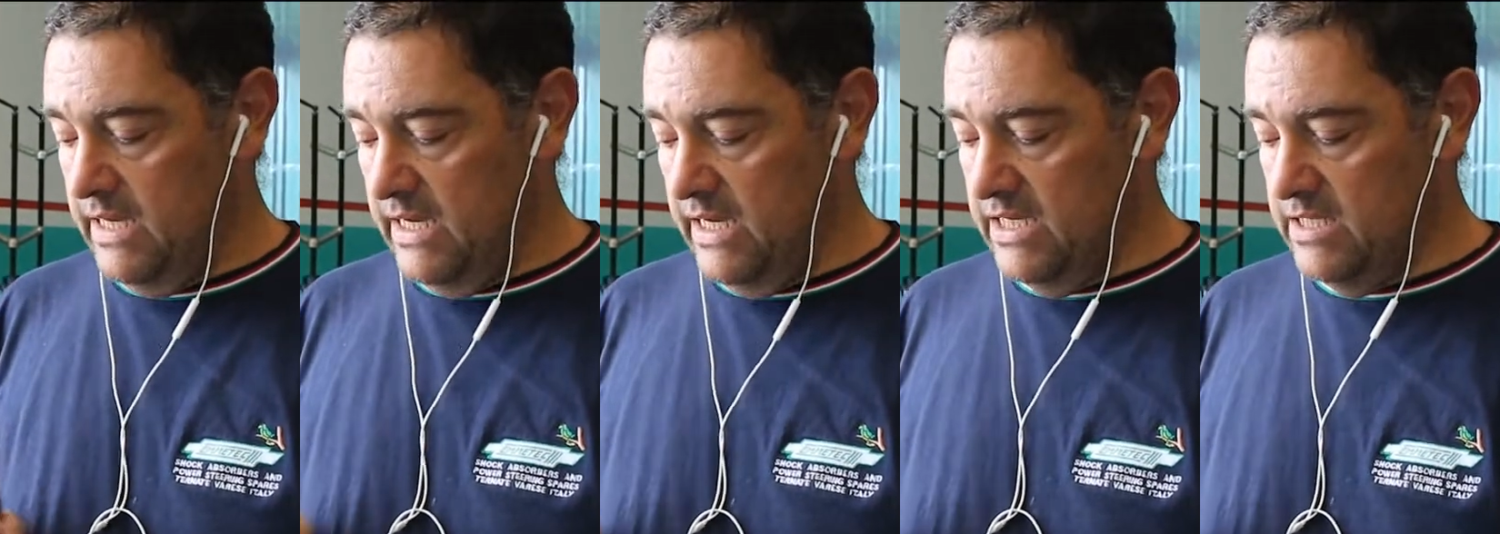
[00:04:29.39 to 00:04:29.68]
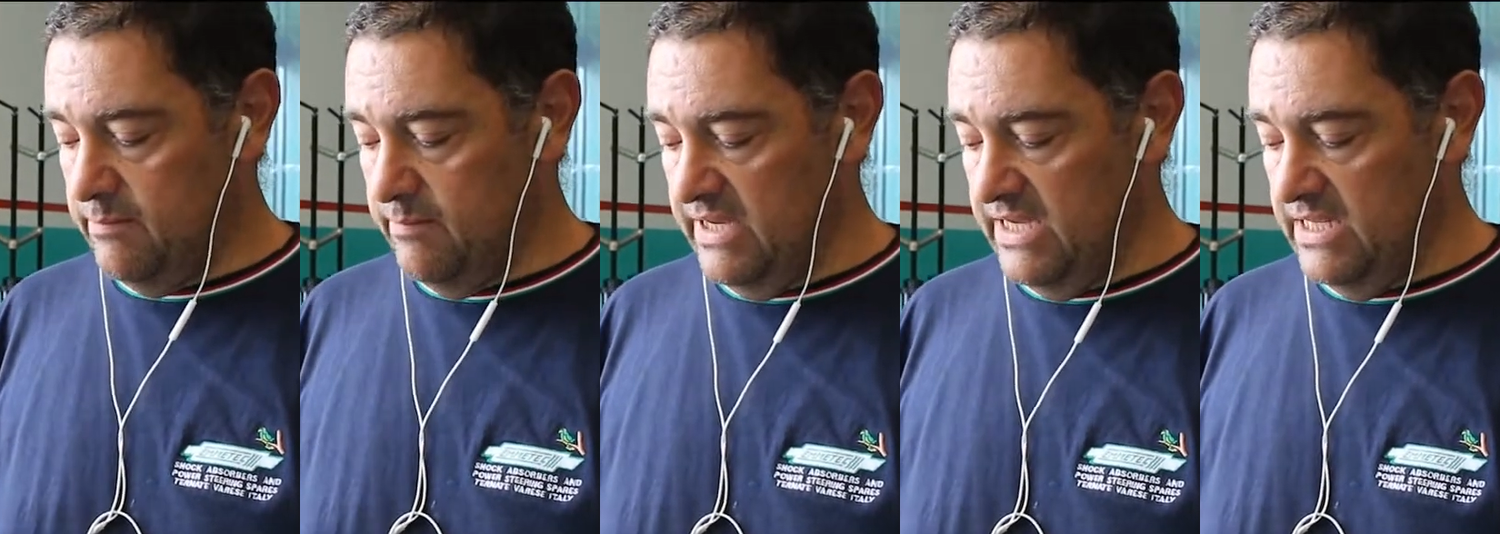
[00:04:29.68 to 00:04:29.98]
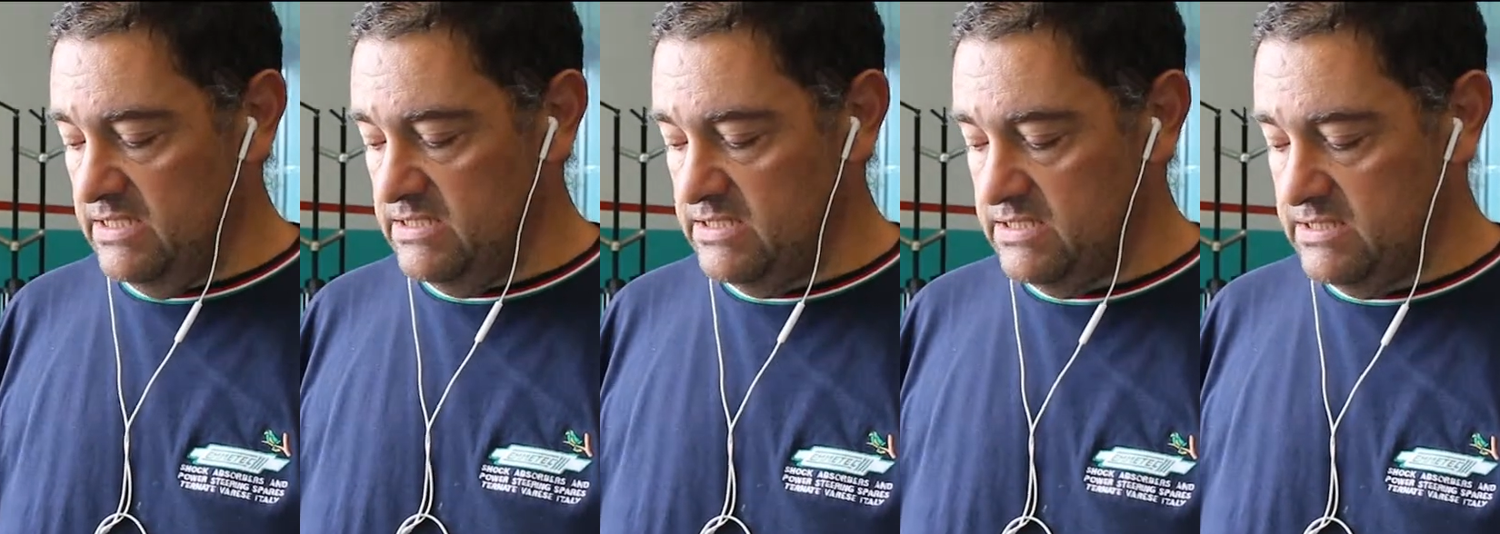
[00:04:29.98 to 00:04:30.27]
It
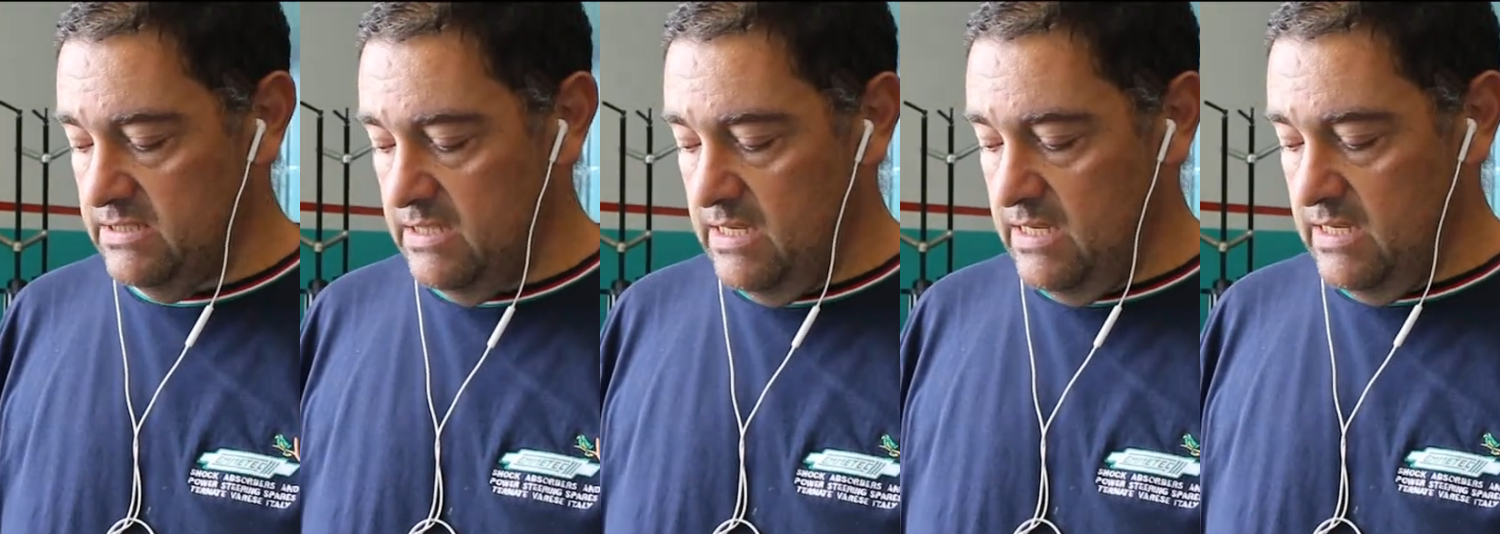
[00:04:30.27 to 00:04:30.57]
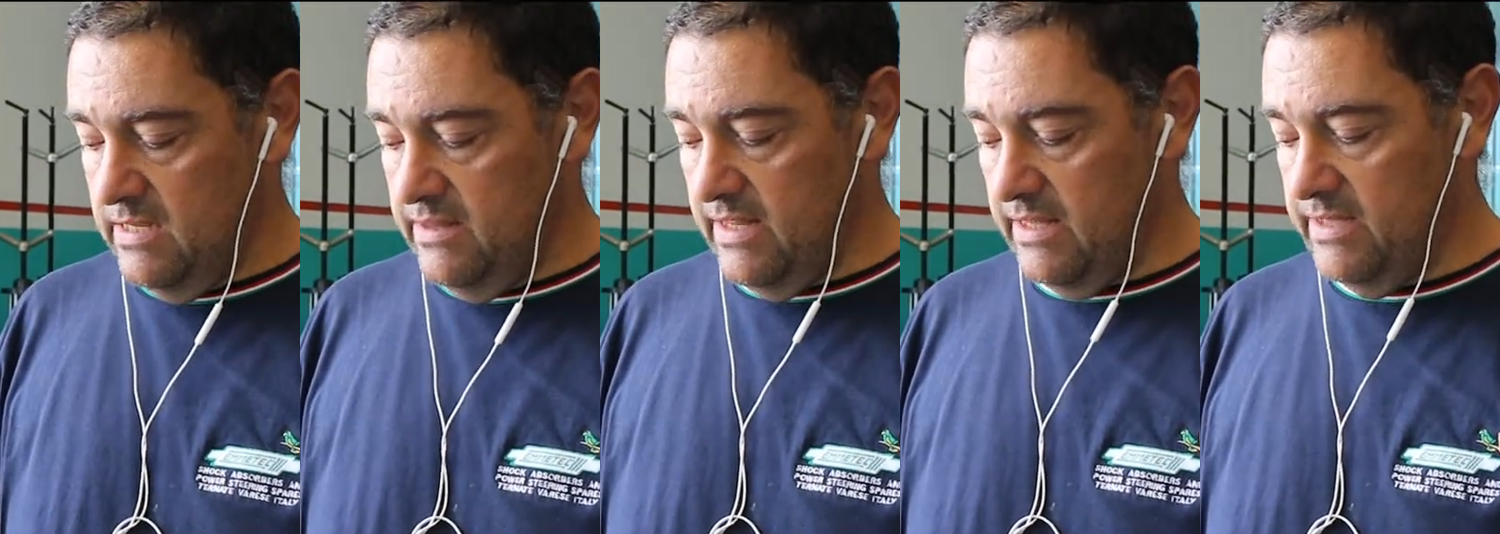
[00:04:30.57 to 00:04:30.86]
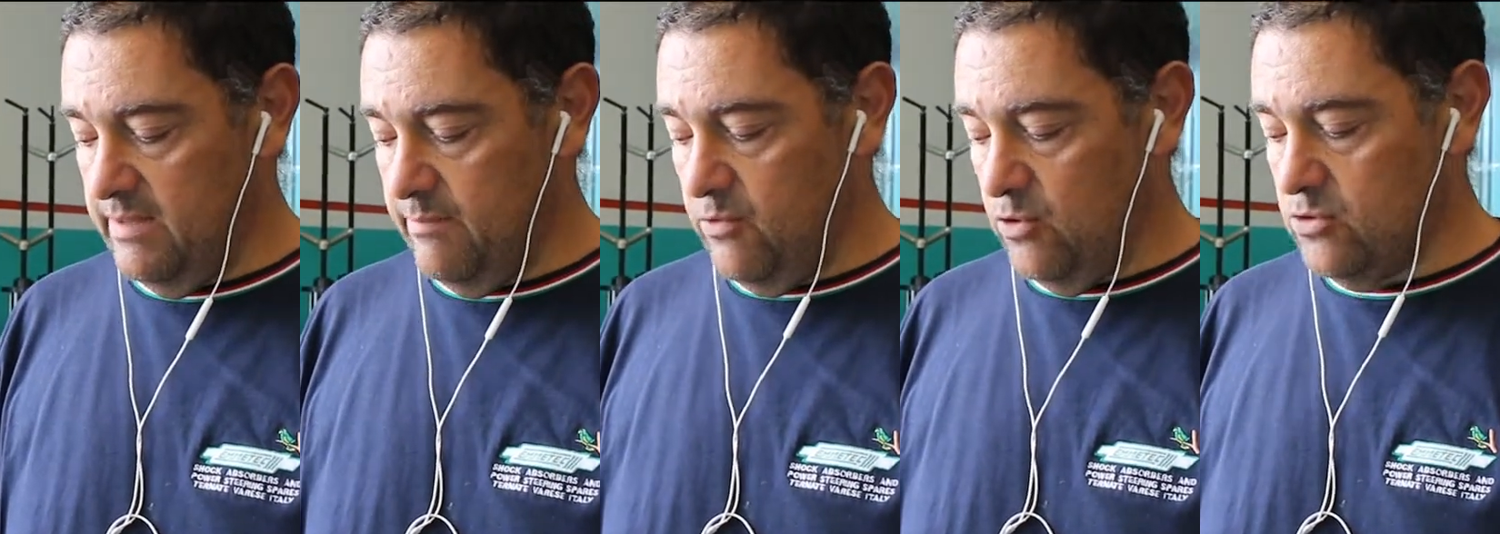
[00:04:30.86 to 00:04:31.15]
means that
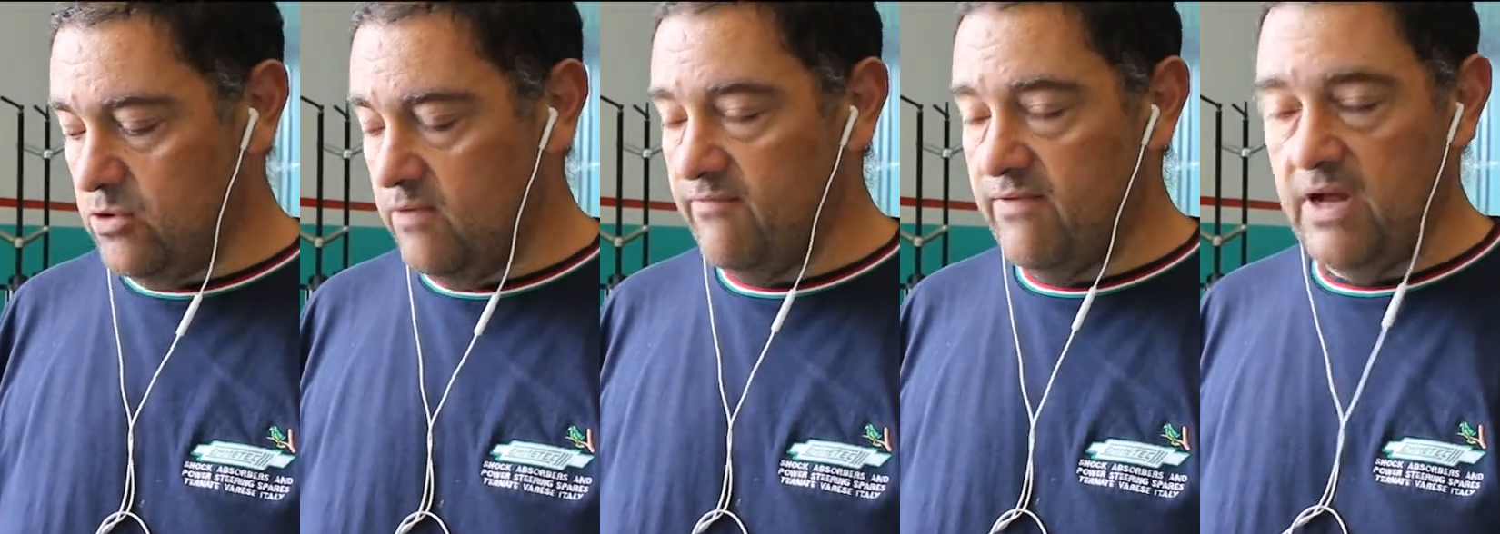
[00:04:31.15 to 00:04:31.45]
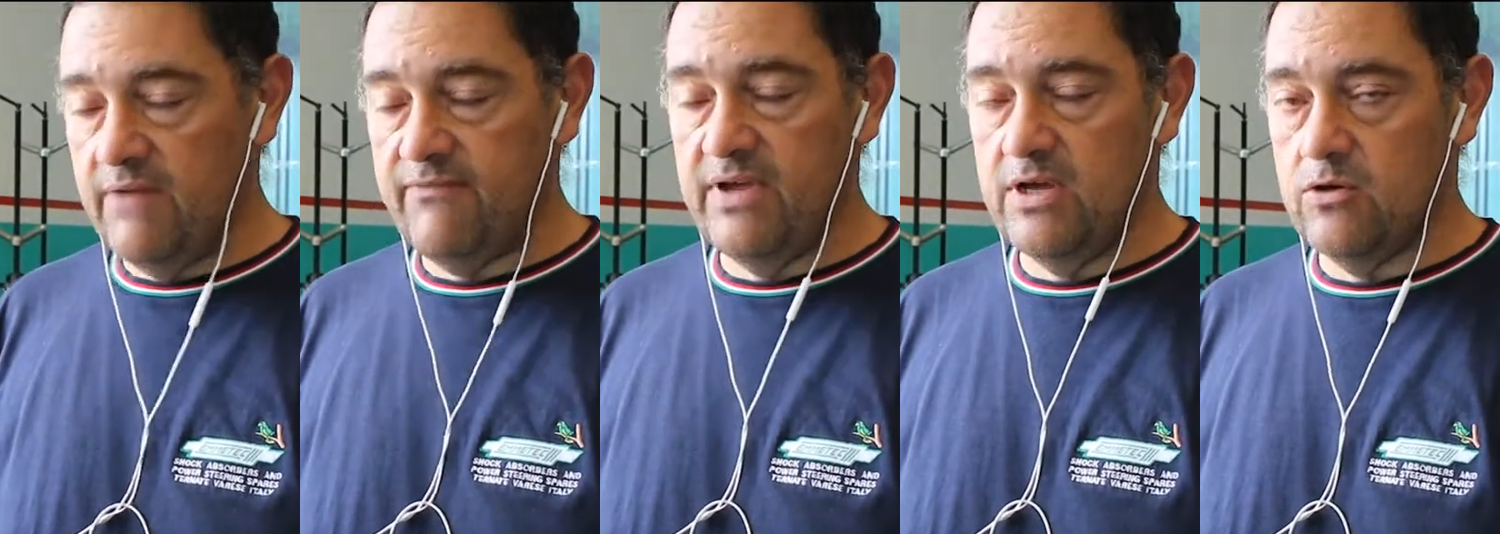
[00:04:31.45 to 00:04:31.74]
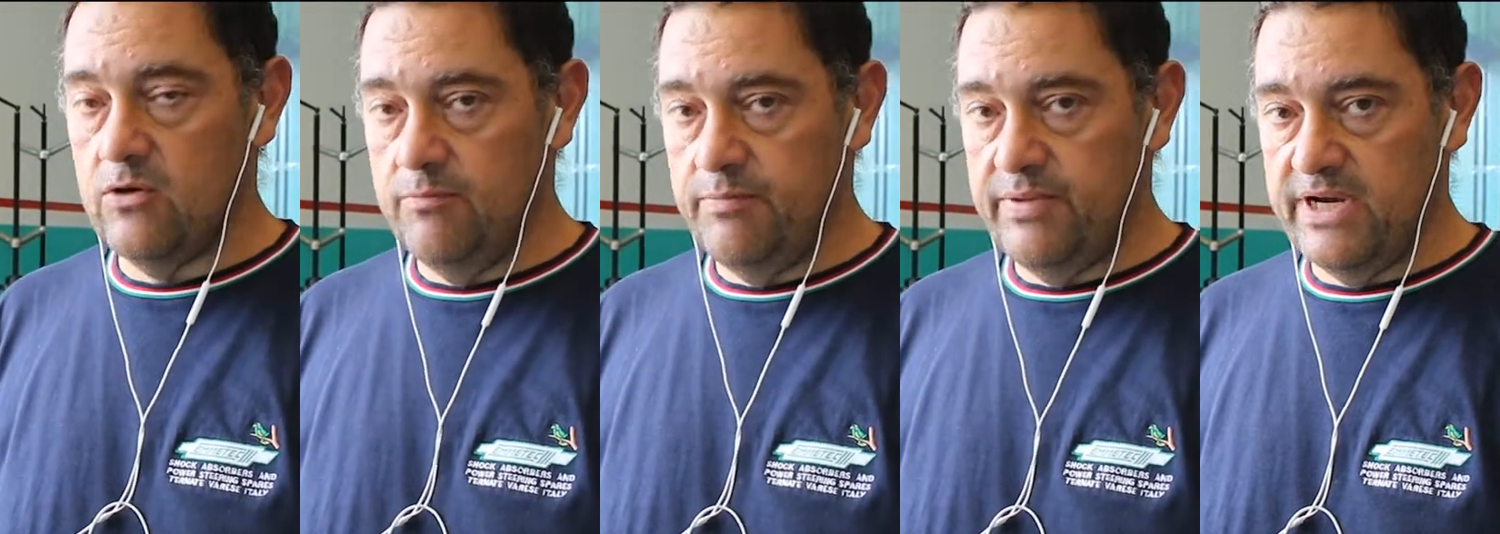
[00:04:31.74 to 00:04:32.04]
the bottom valve in
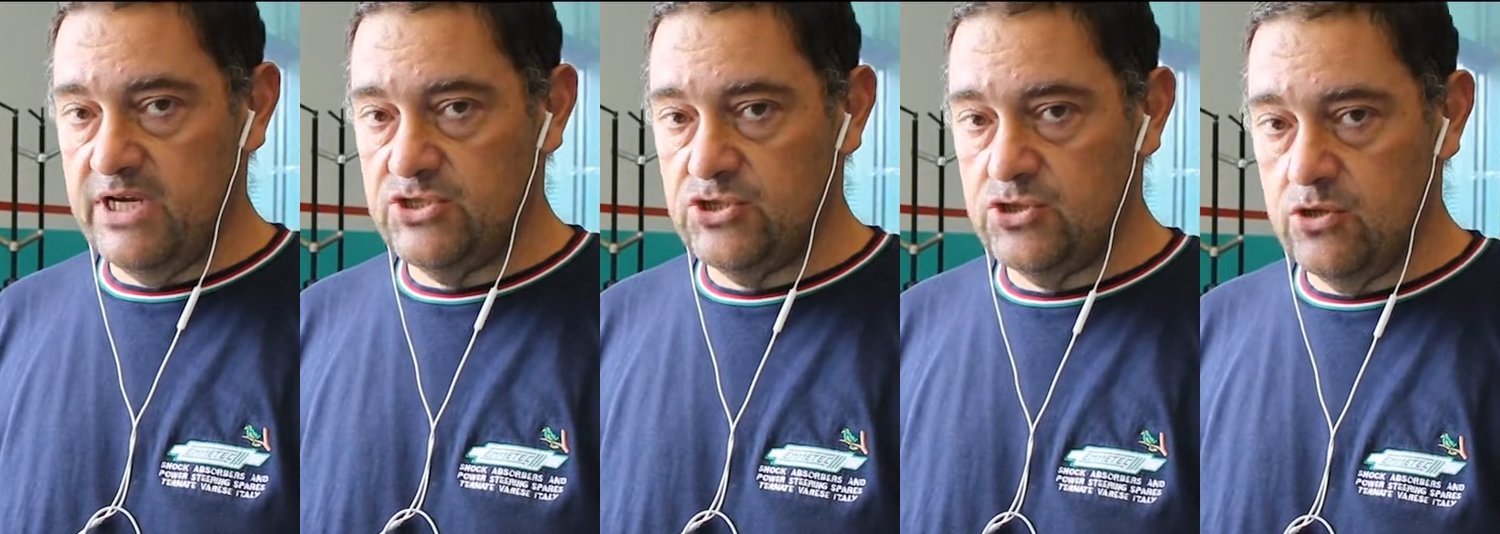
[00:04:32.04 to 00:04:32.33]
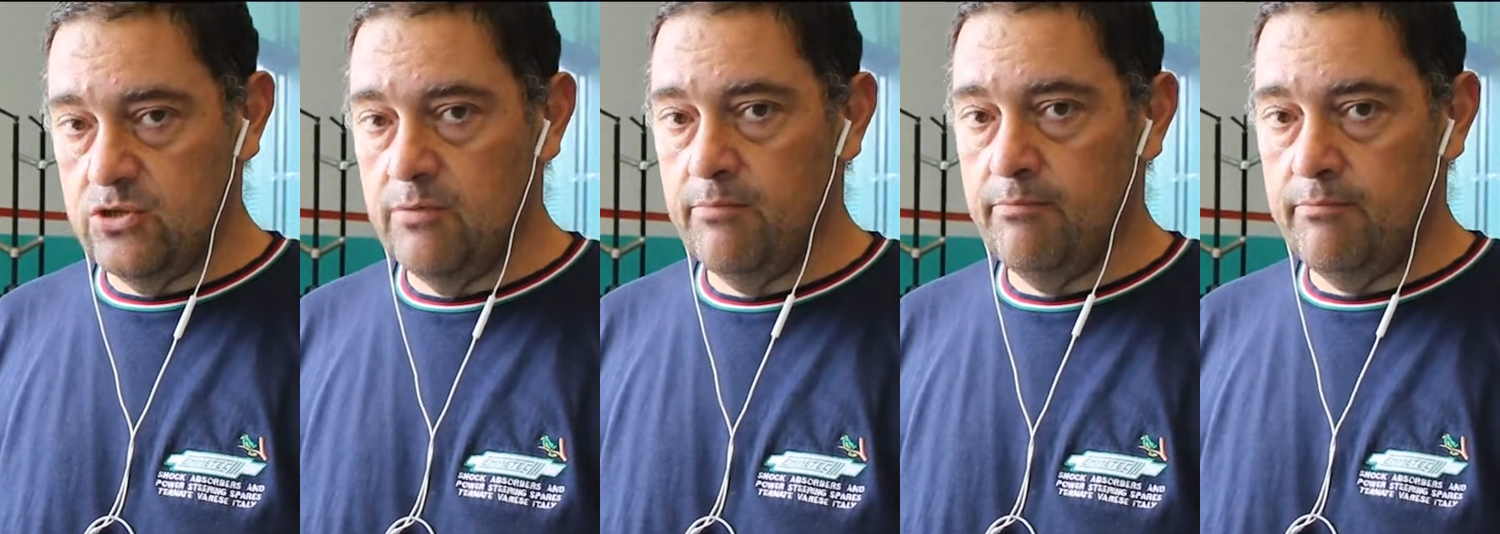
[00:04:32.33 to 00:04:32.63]
compression